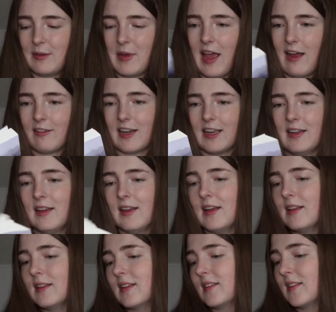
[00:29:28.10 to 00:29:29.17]
Perry.
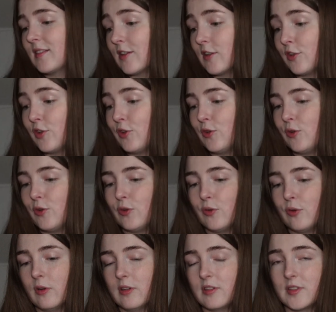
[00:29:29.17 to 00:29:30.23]
This is the
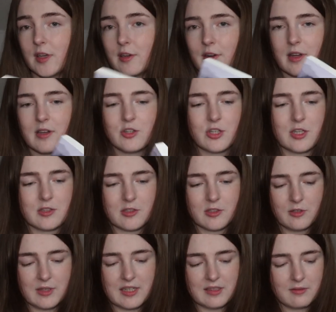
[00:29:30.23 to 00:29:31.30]
new series she's
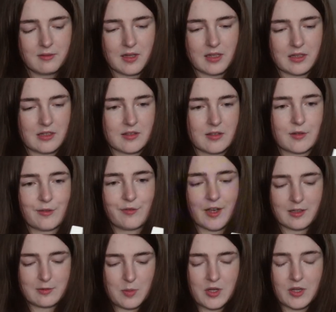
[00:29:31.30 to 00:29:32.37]
doing, and this is the
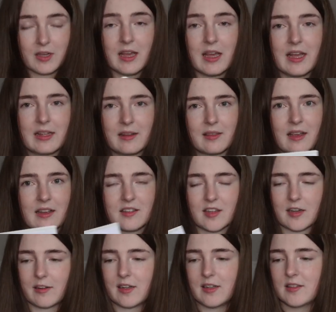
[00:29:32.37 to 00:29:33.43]
first book in that
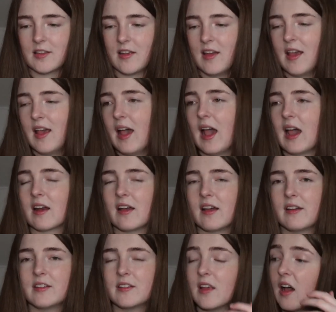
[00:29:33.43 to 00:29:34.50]
series. And I
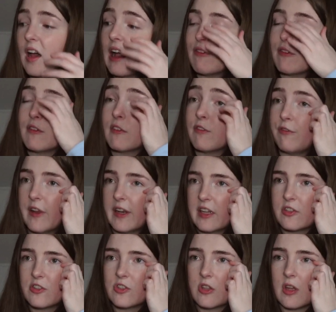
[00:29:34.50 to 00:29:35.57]
haven't
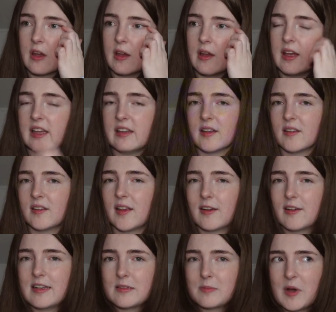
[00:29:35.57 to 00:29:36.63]
finished the Eden
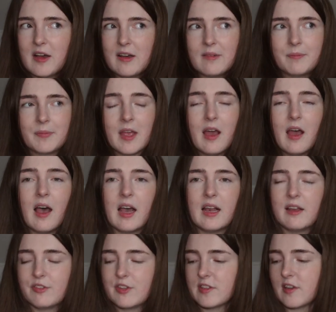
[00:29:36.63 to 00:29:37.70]
series, but I
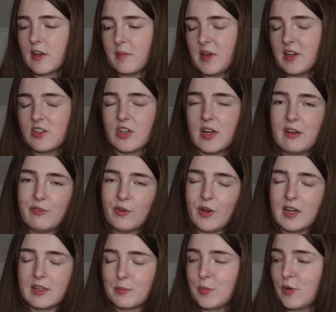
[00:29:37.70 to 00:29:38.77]
loved it so much I thought
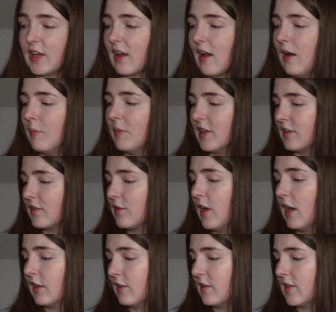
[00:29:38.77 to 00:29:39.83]
I'd pick up
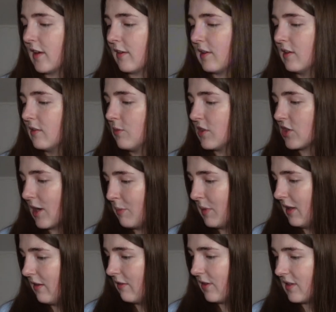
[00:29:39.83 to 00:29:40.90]
her new series, which I
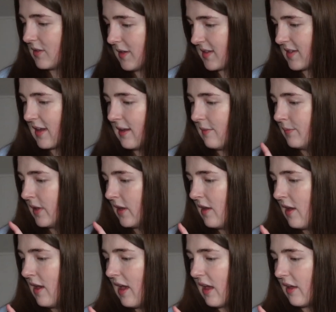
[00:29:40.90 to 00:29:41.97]
believe it says here,
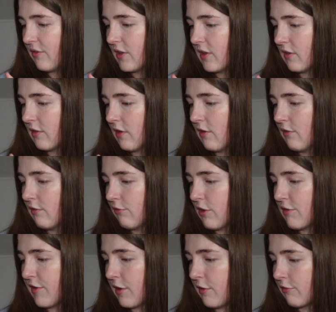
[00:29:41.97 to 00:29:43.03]
Heaven
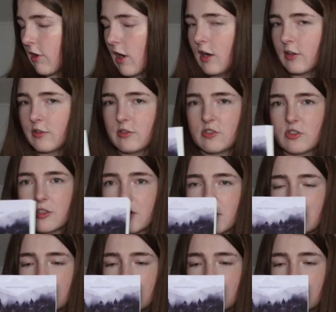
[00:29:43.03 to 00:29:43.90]
River Ranch.